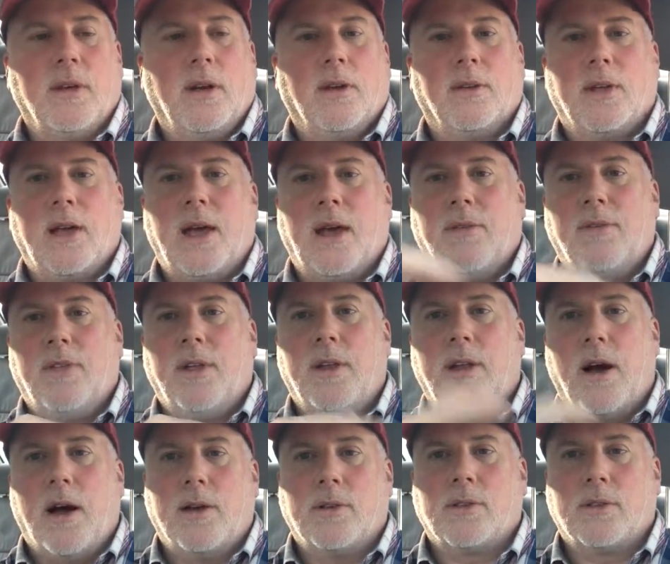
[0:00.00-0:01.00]
you know to have
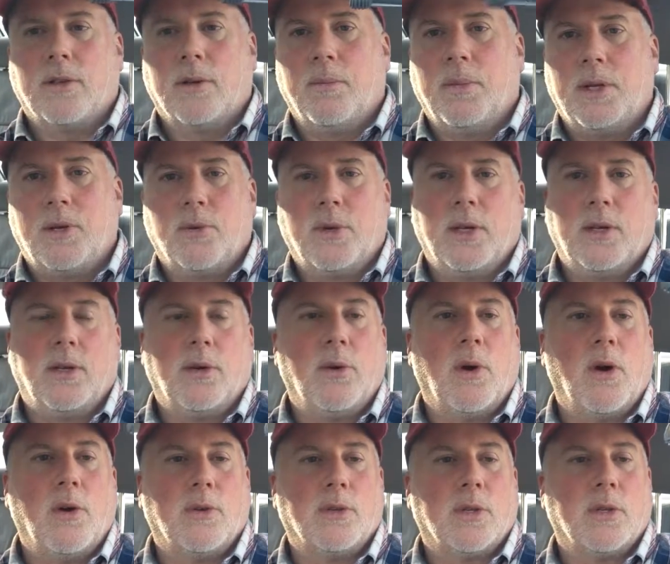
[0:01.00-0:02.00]
the nozzle in between
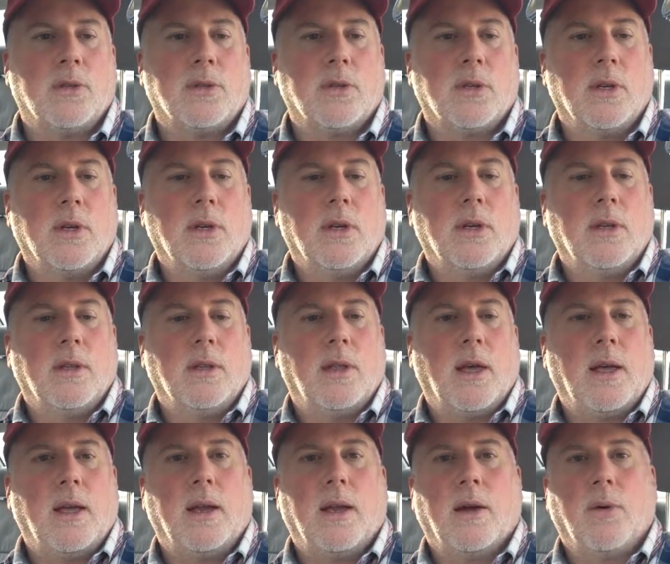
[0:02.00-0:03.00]
two hoses
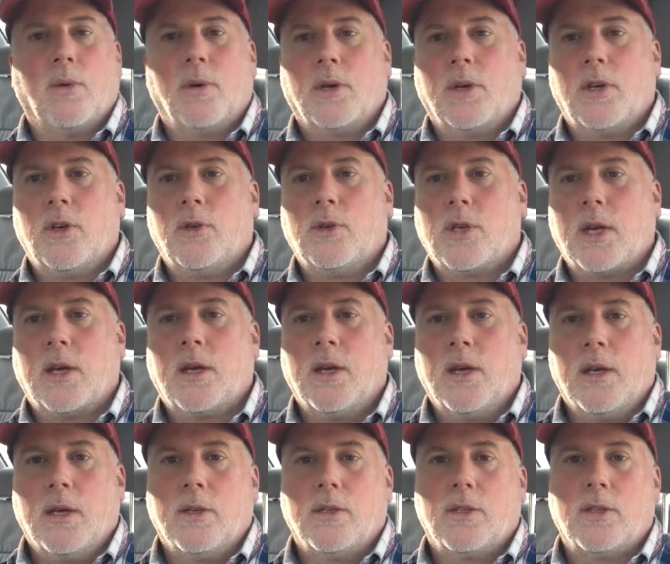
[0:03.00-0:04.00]
that you're not really using.
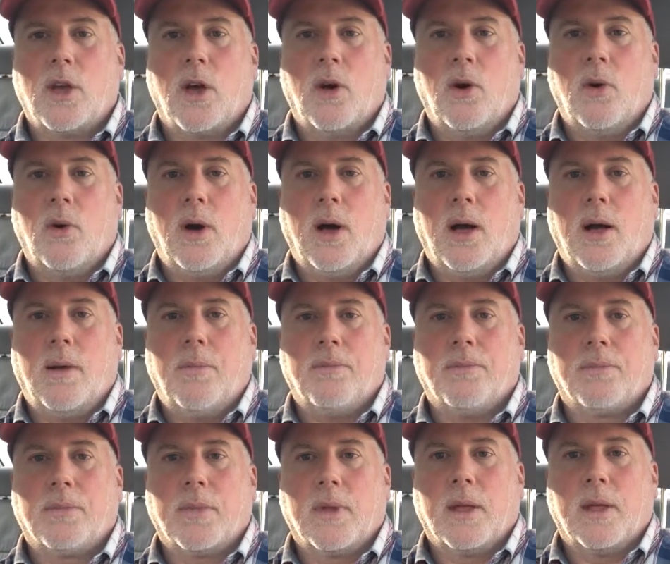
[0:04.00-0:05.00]
So
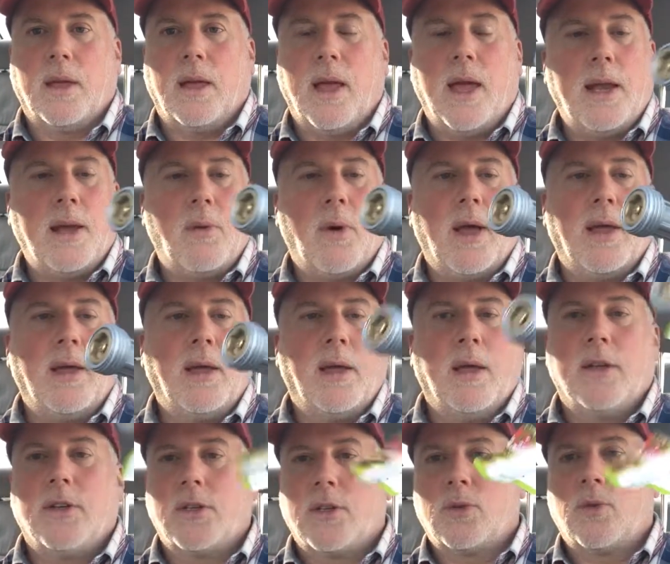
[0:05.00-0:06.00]
um, Anyway,
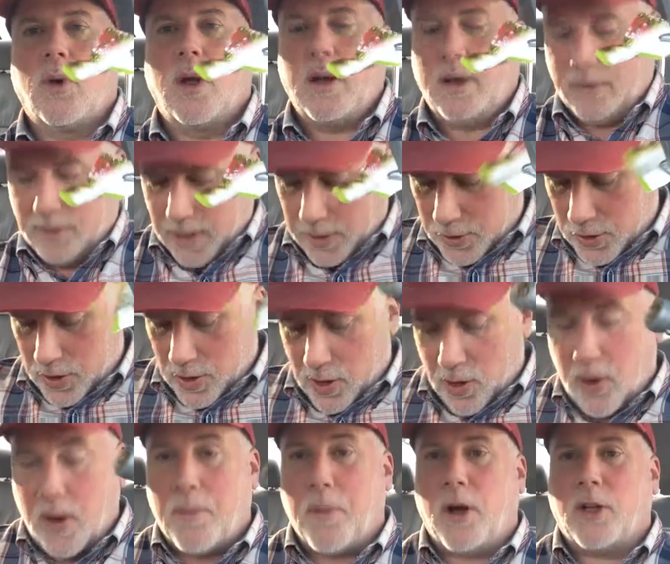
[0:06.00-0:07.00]
just wanted to let you
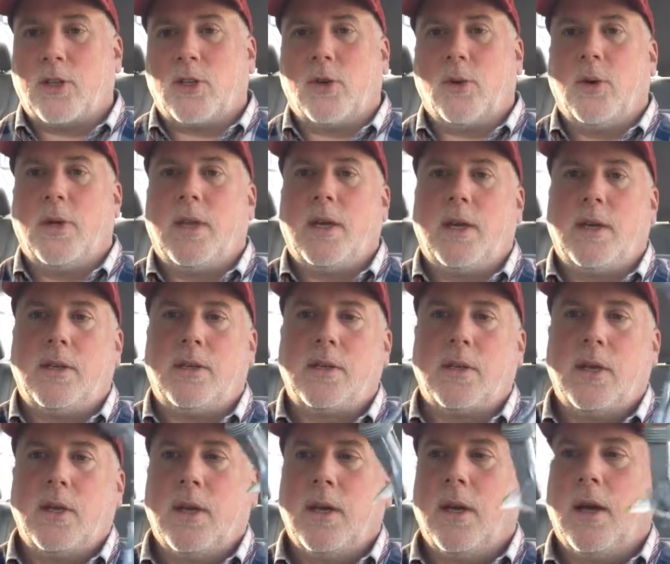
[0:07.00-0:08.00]
know I bought two of
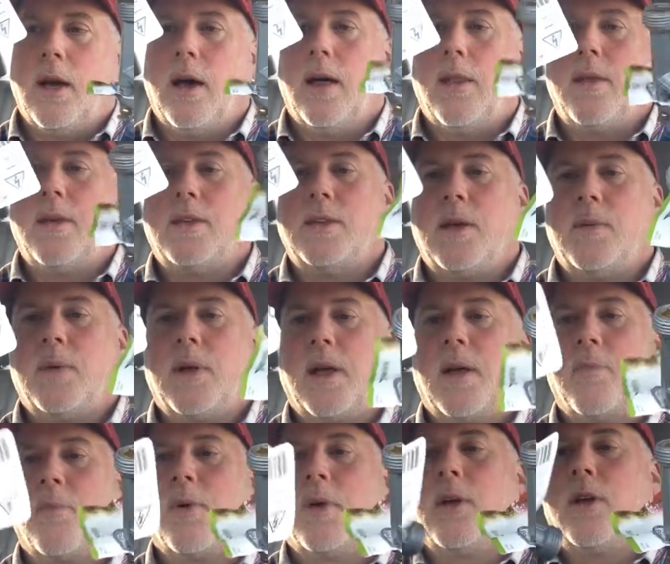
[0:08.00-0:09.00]
these. Uh, they seemed
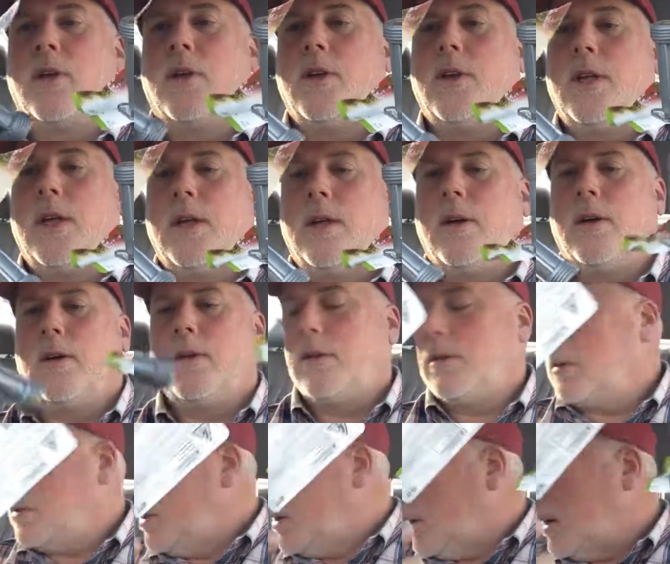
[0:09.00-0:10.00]
like a pretty good
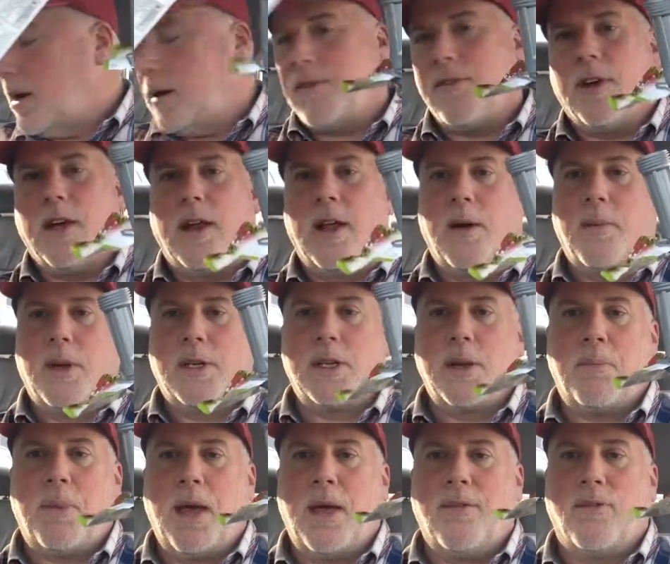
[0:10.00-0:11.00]
deal. I forget how
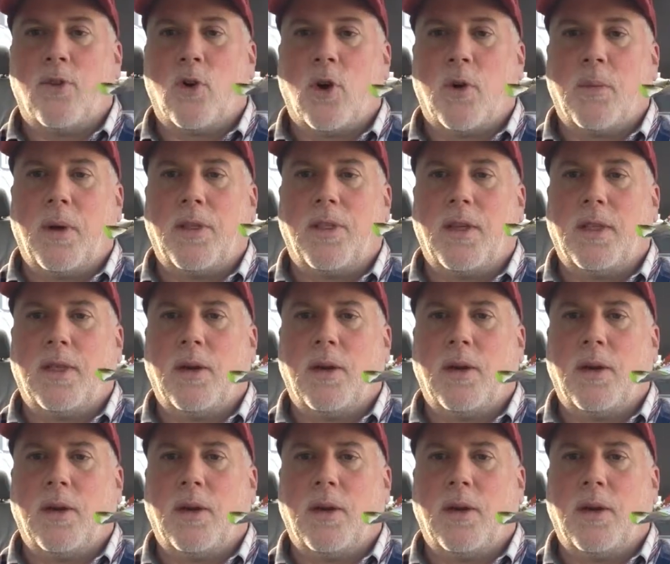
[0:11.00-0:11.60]
much I paid for them. I